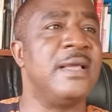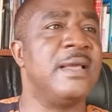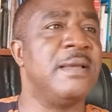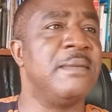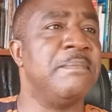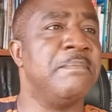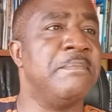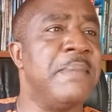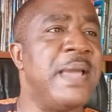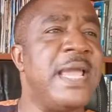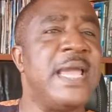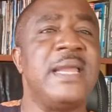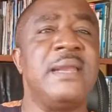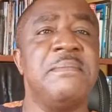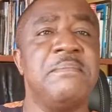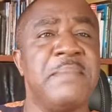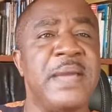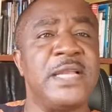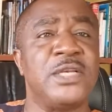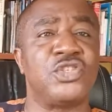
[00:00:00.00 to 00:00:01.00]
men
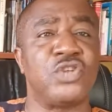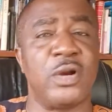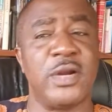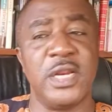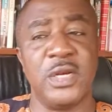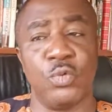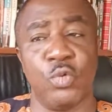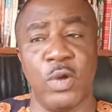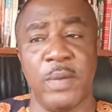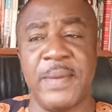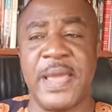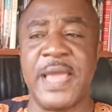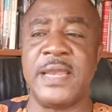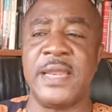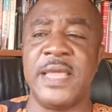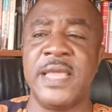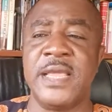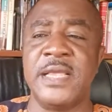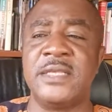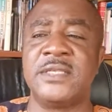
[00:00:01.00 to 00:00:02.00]
mentoring women
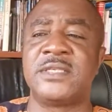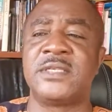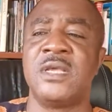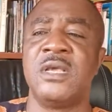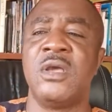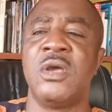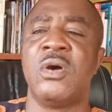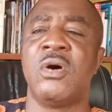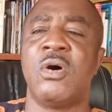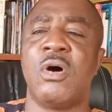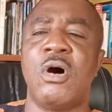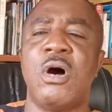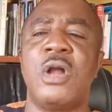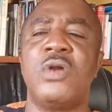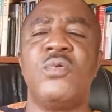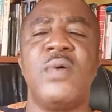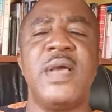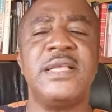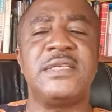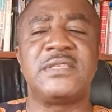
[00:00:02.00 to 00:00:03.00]
is
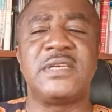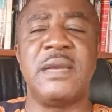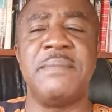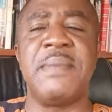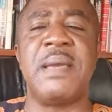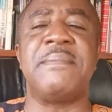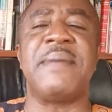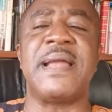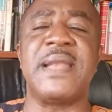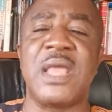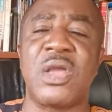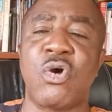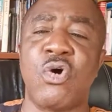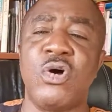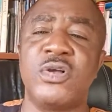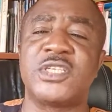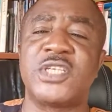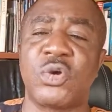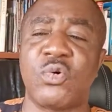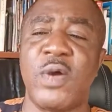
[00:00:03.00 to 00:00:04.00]
always remember the
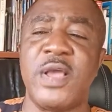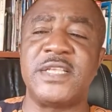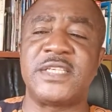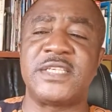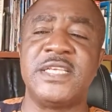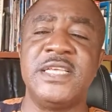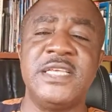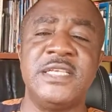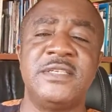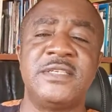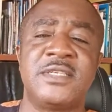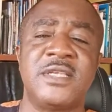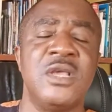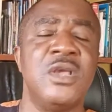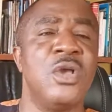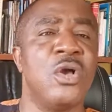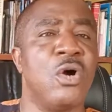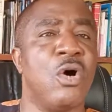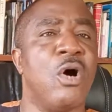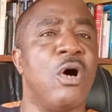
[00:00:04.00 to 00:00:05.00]
consequences
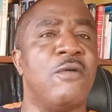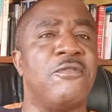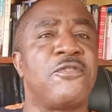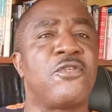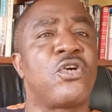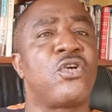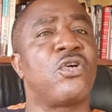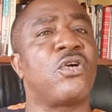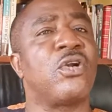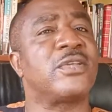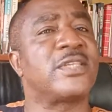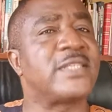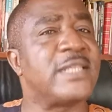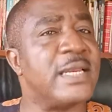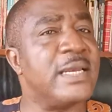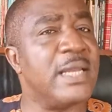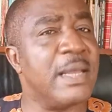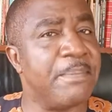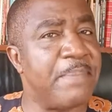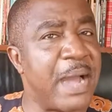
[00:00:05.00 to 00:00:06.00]
of crossing
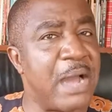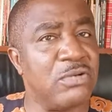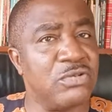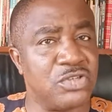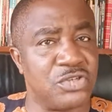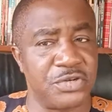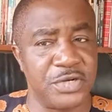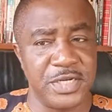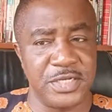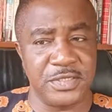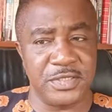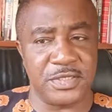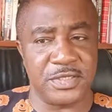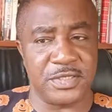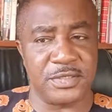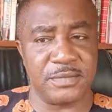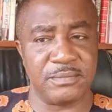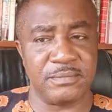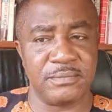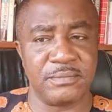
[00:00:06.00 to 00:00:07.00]
the boundaries.
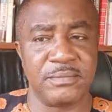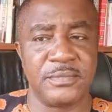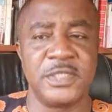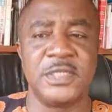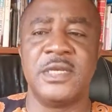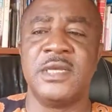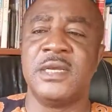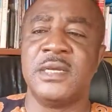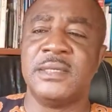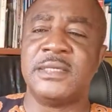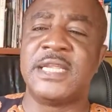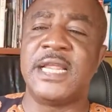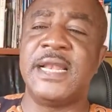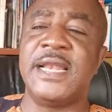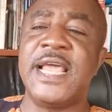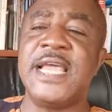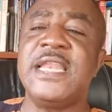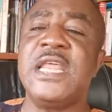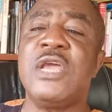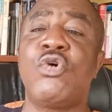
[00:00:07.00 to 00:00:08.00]
The
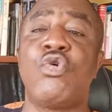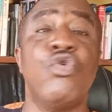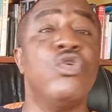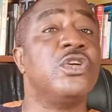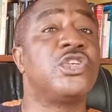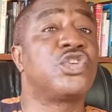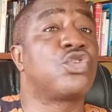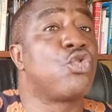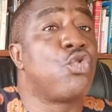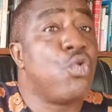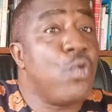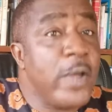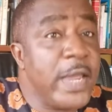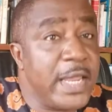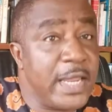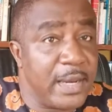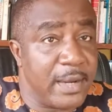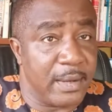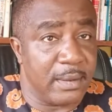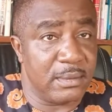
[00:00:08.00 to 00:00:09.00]
lady could
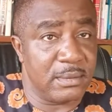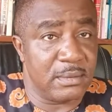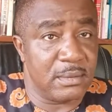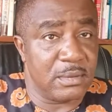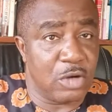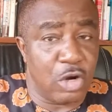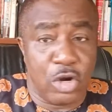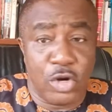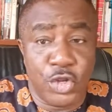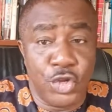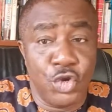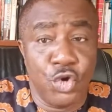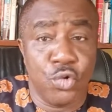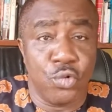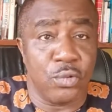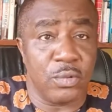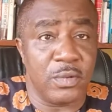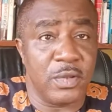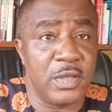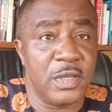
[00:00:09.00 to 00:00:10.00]
squeal on
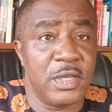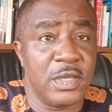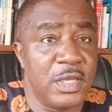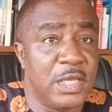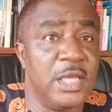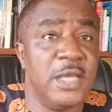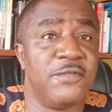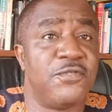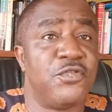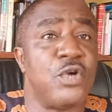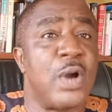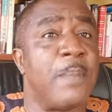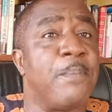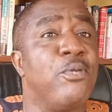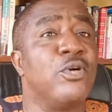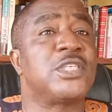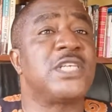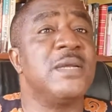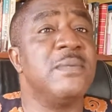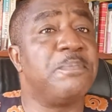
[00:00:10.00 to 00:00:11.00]
you if you are
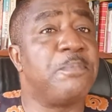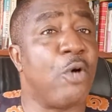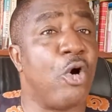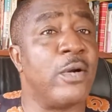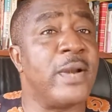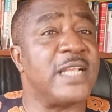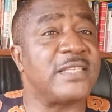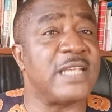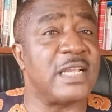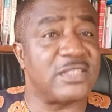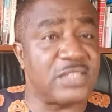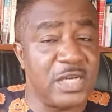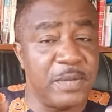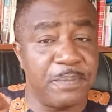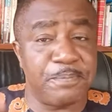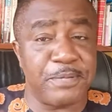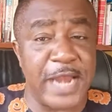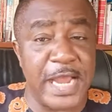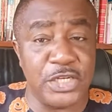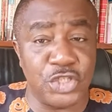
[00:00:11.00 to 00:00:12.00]
putting unnecessary
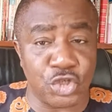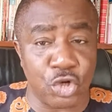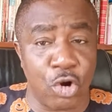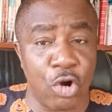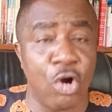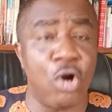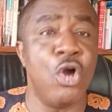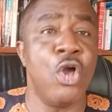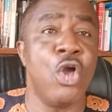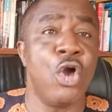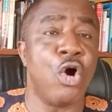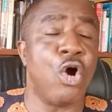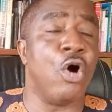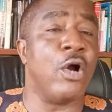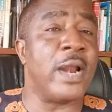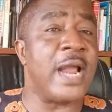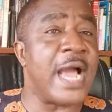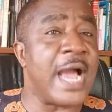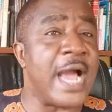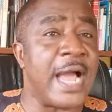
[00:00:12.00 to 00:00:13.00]
pressure on
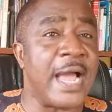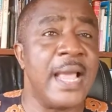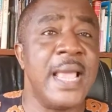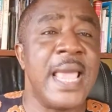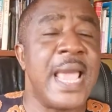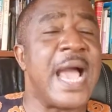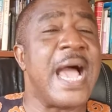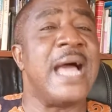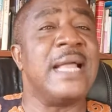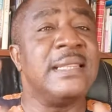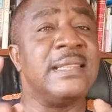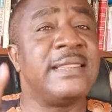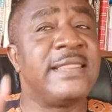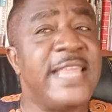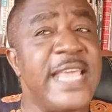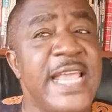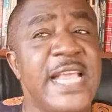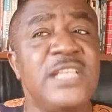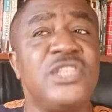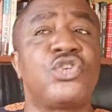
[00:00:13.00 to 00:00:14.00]
her, and
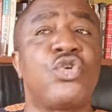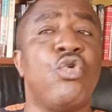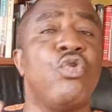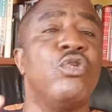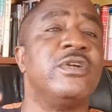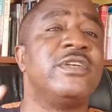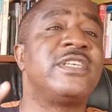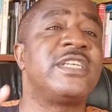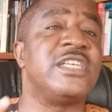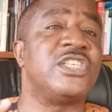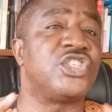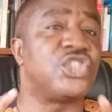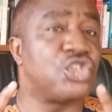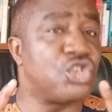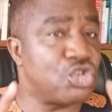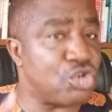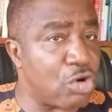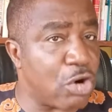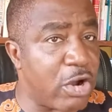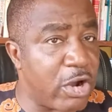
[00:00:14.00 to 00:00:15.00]
this could
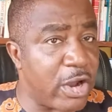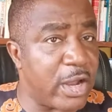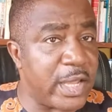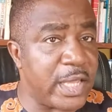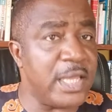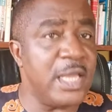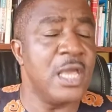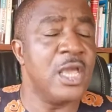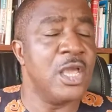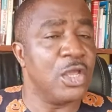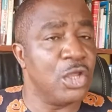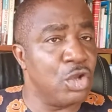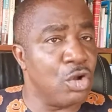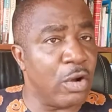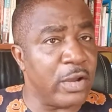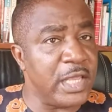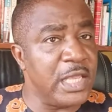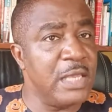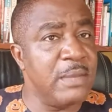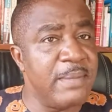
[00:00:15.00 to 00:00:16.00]
destroy your
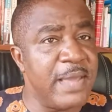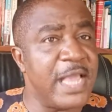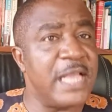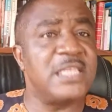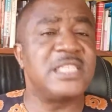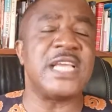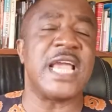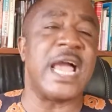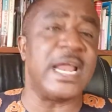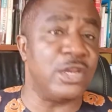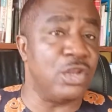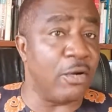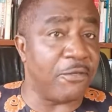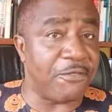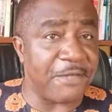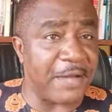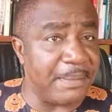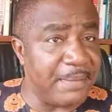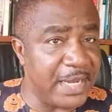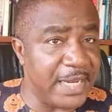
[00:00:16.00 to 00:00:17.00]
image and your
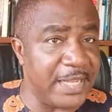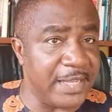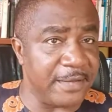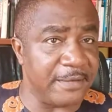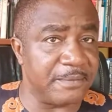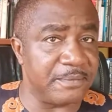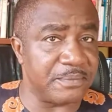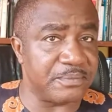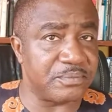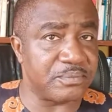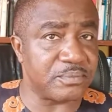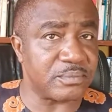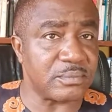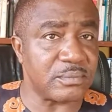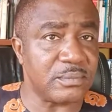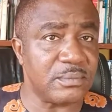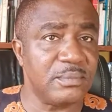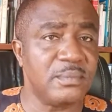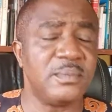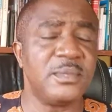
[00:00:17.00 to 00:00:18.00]
family.
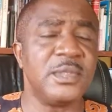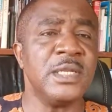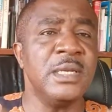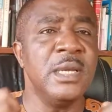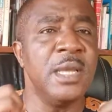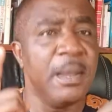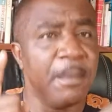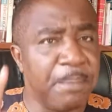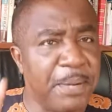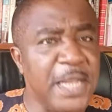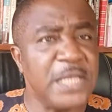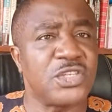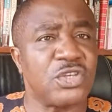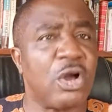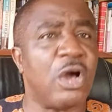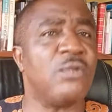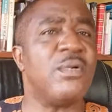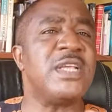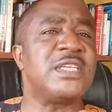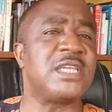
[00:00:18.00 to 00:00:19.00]
Please
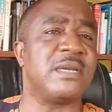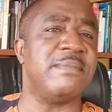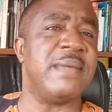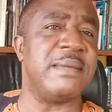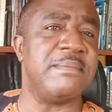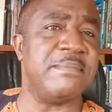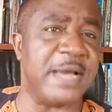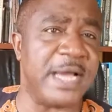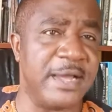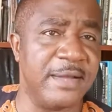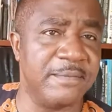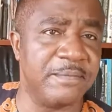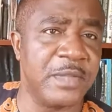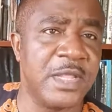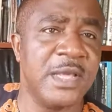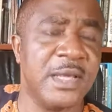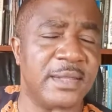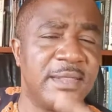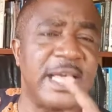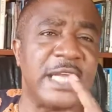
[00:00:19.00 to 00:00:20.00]
always remember
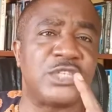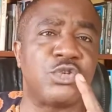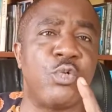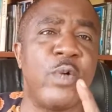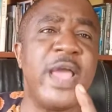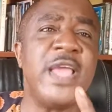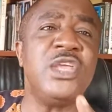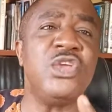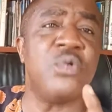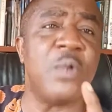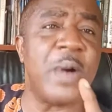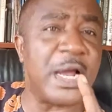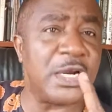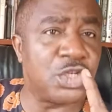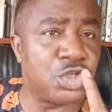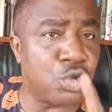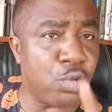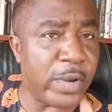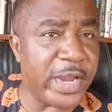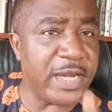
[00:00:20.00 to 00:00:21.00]
that when you are
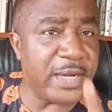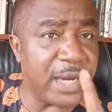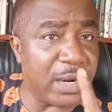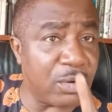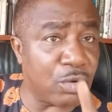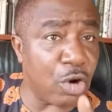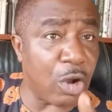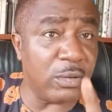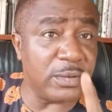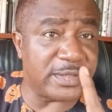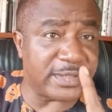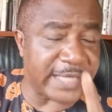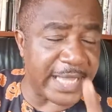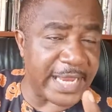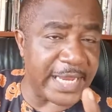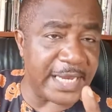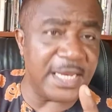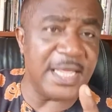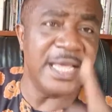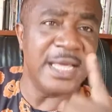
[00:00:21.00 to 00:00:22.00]
doing the wrong
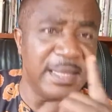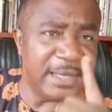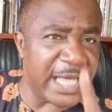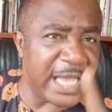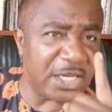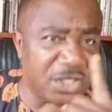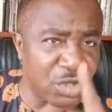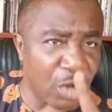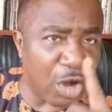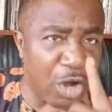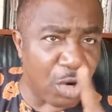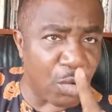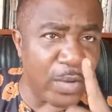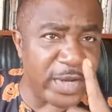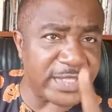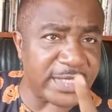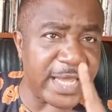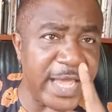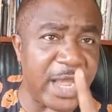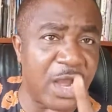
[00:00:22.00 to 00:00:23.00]
thing, there is
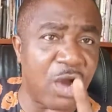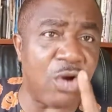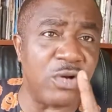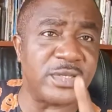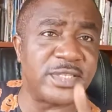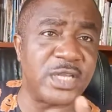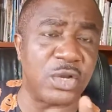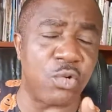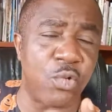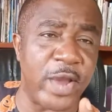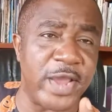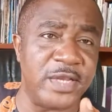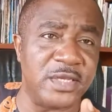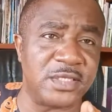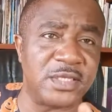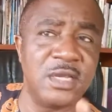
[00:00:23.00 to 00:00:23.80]
always a consequence